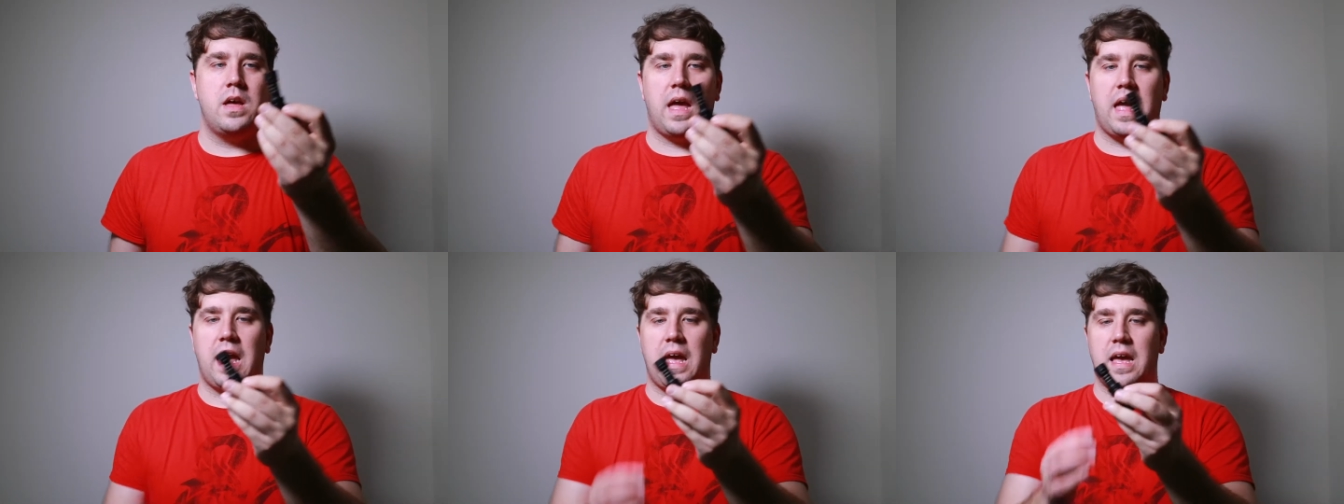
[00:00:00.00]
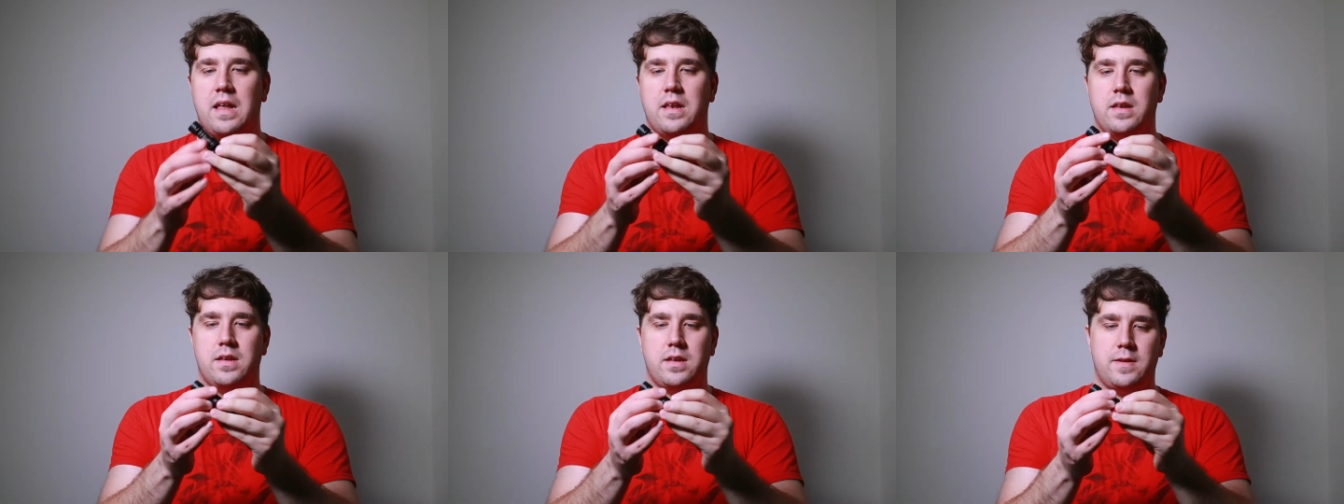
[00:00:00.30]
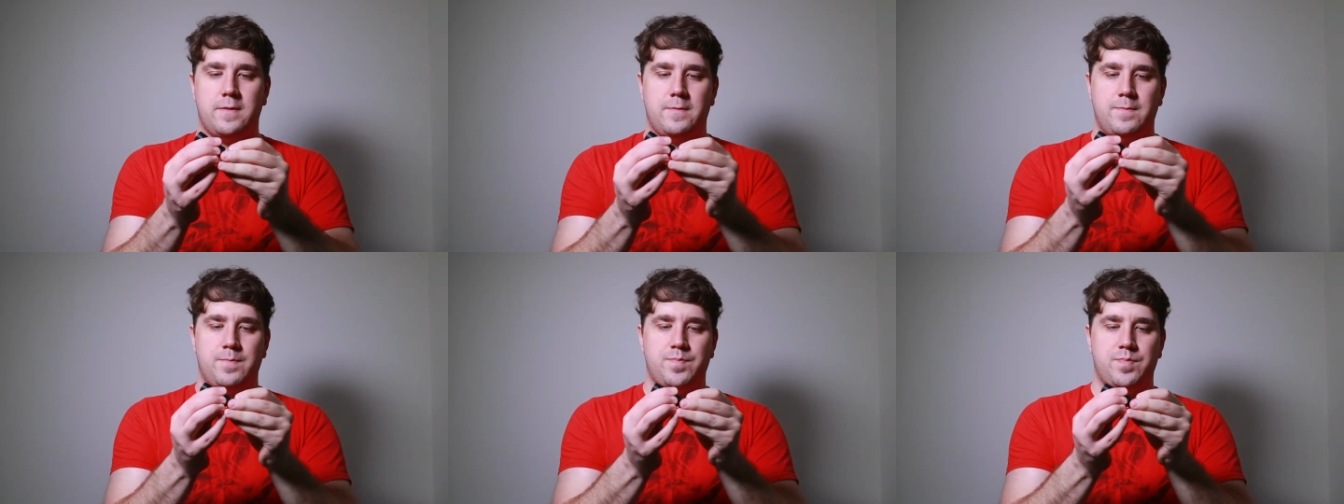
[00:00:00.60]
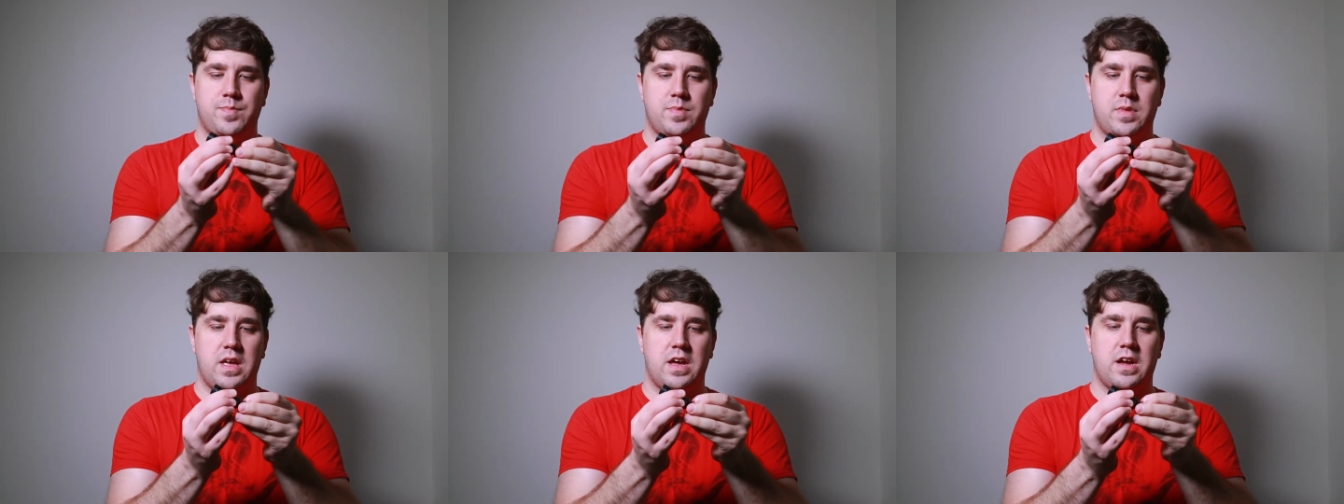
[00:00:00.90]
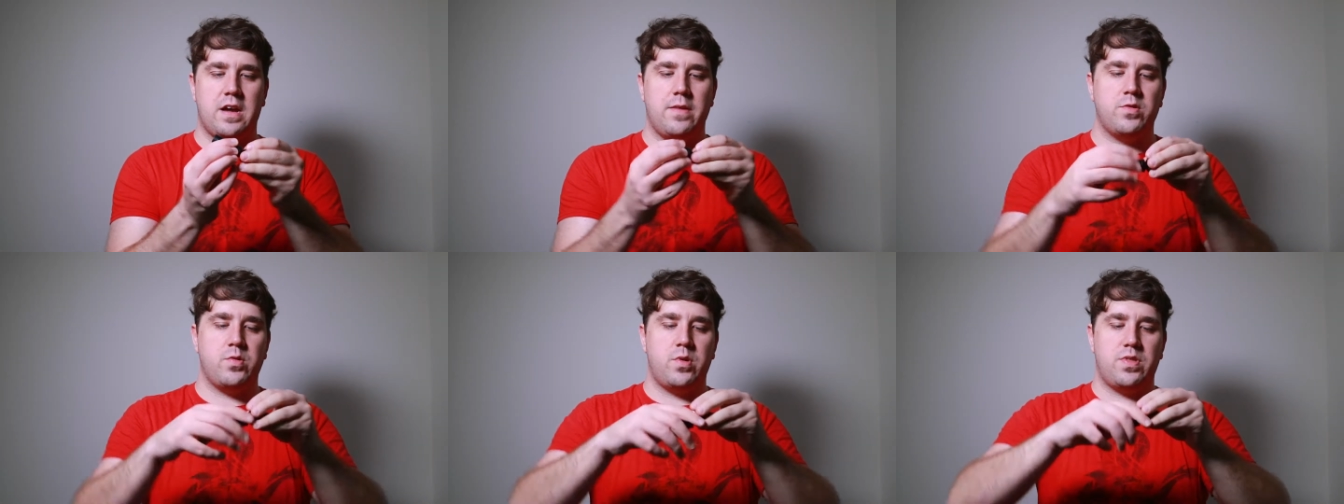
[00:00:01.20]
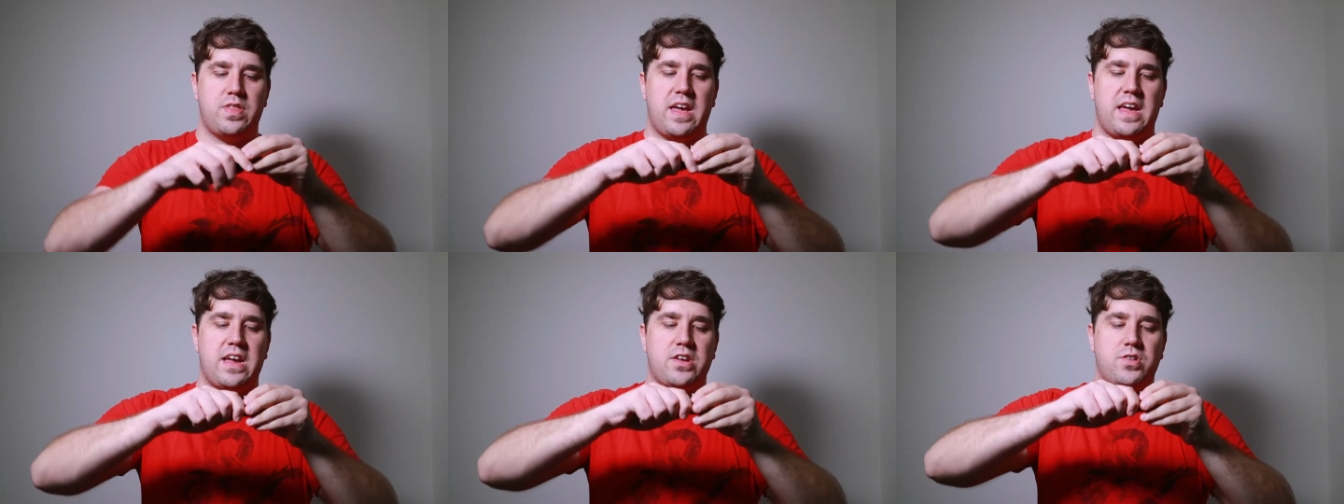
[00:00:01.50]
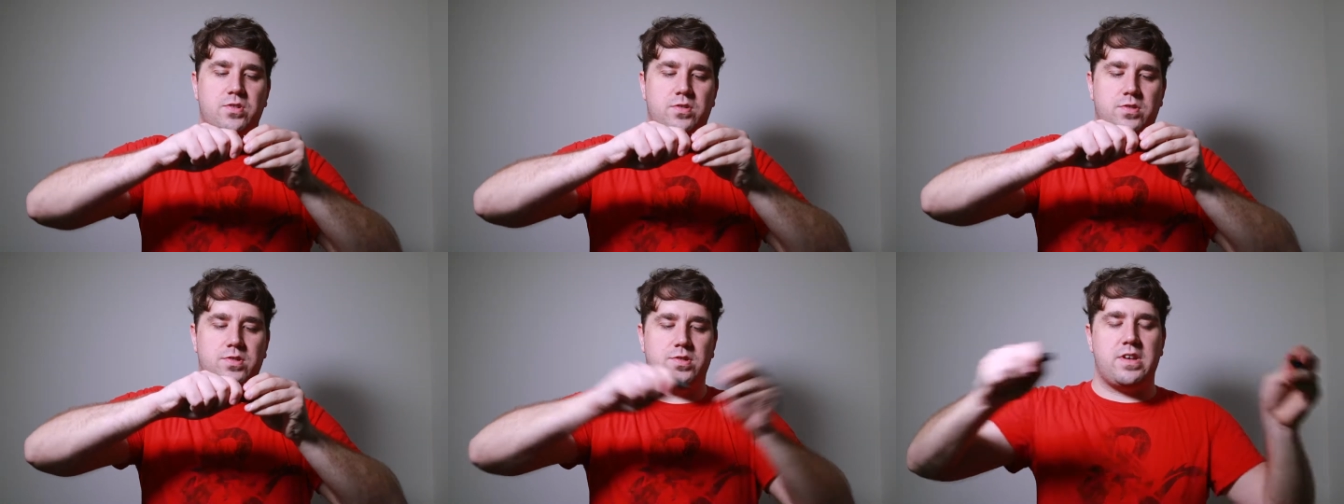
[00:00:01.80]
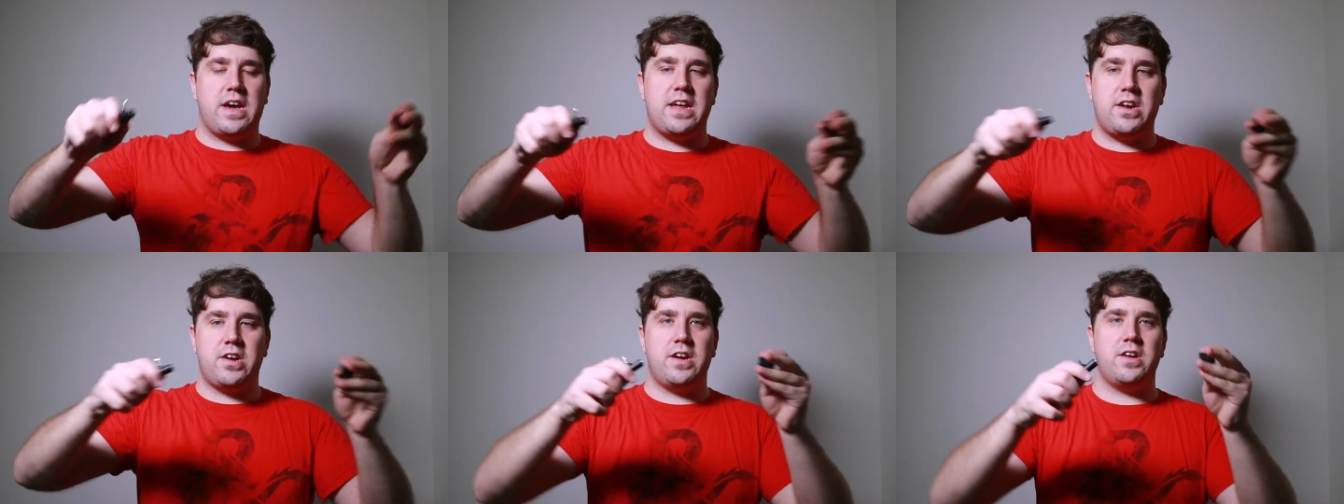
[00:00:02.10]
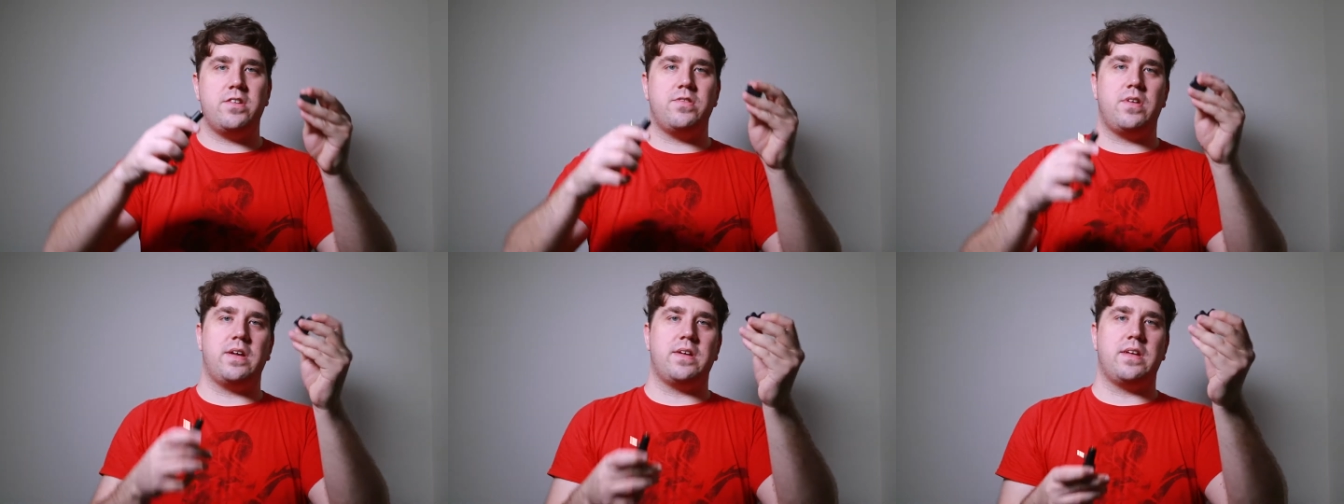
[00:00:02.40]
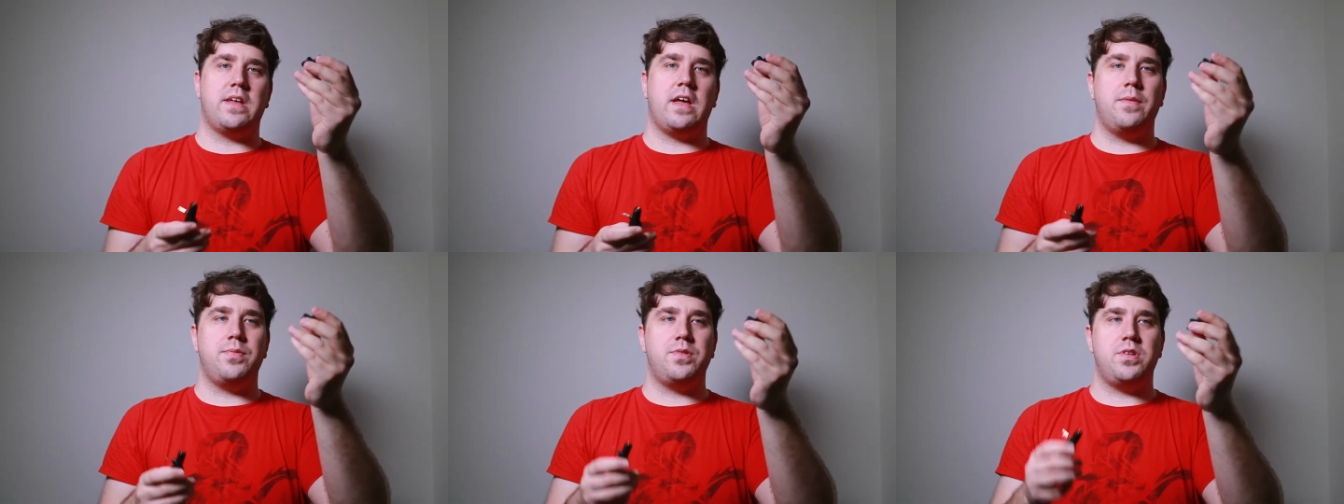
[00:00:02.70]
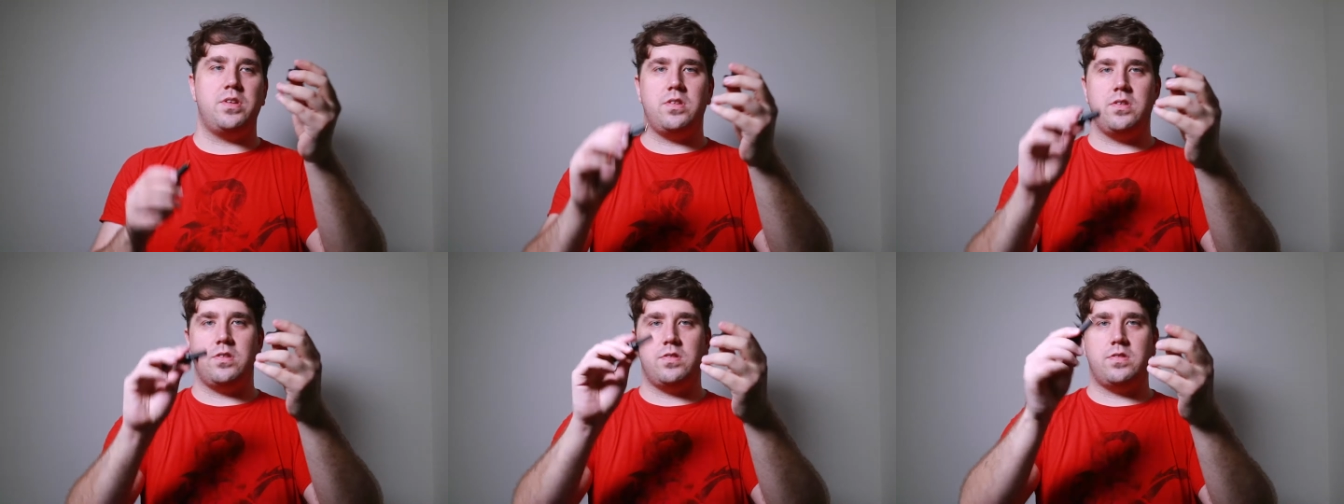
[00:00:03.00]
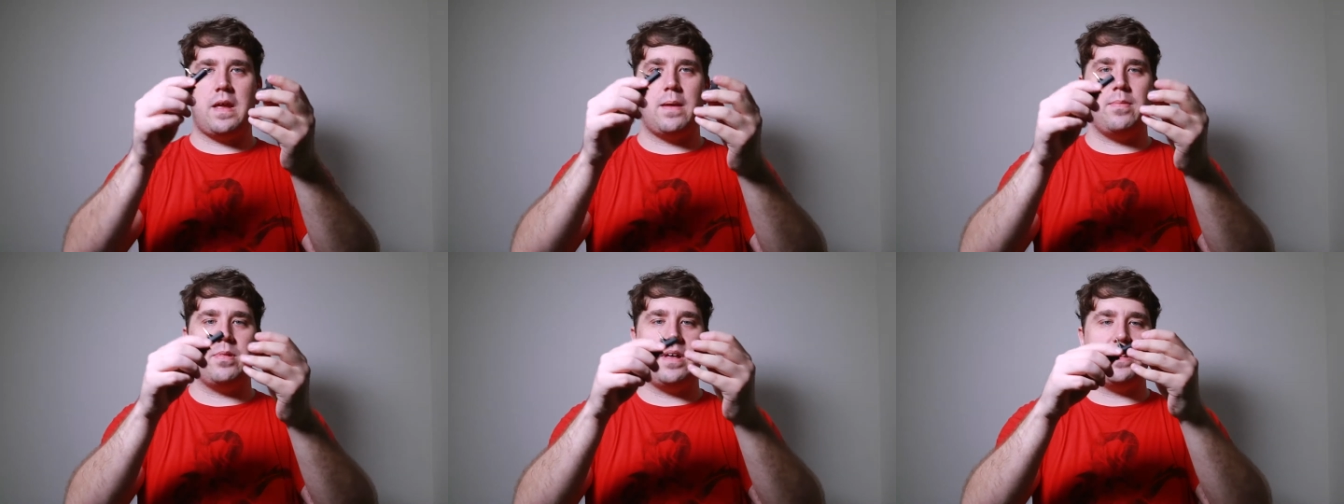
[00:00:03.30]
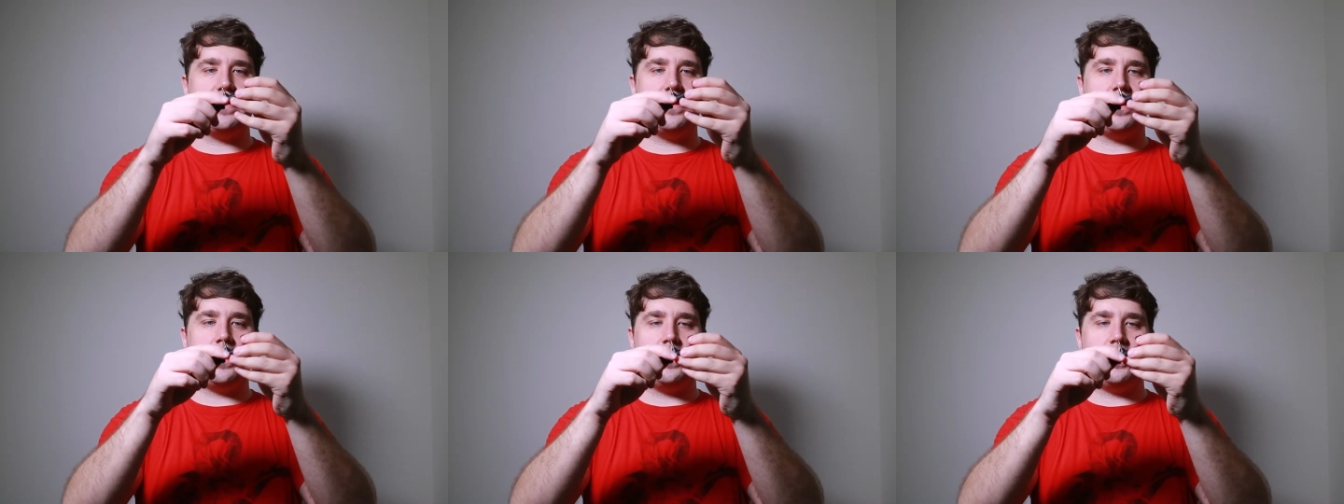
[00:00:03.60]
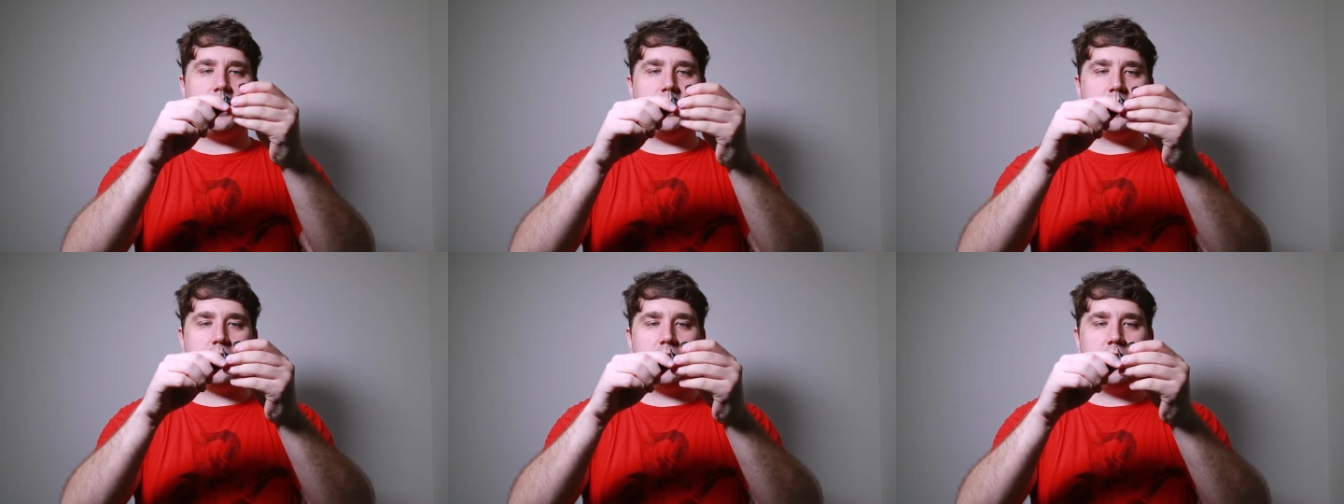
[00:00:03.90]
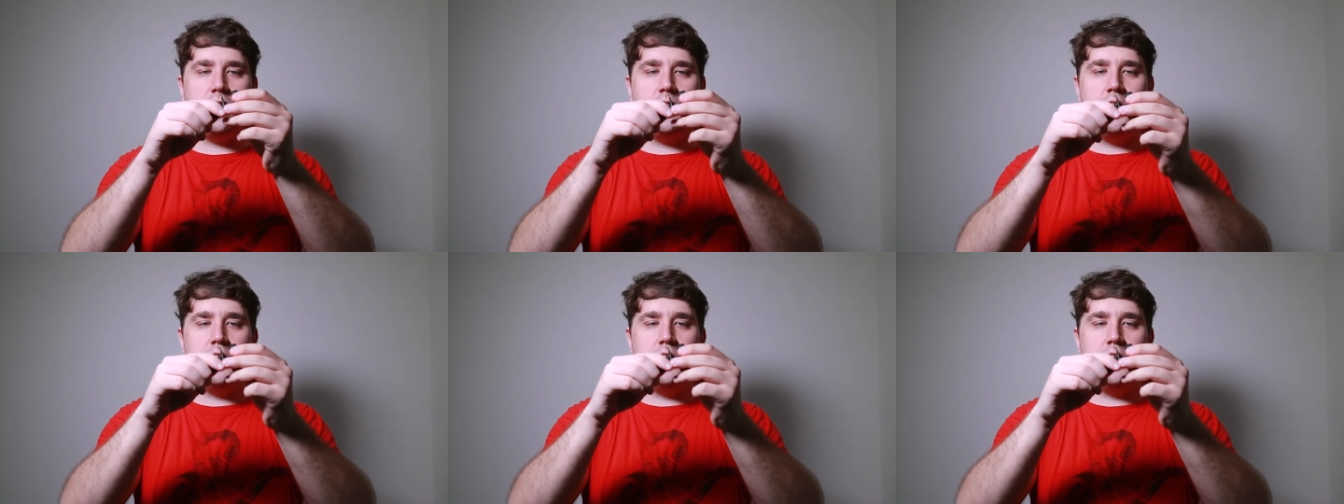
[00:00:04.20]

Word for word: and it comes with a actual slider here that helps you to stabilize it on your